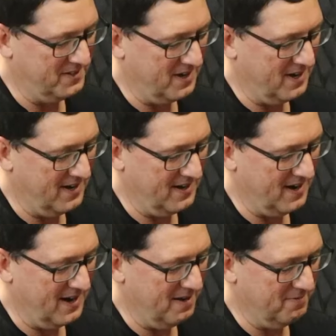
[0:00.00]
I,
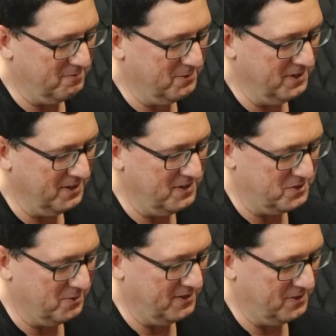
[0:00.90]
I have really
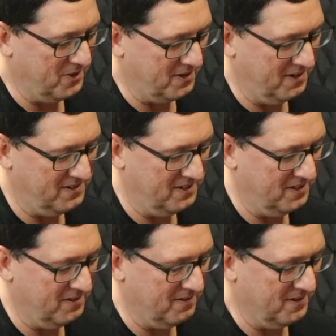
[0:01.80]
enjoyed talking to
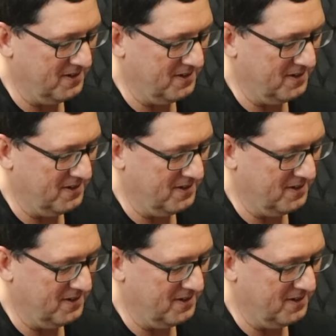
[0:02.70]
you.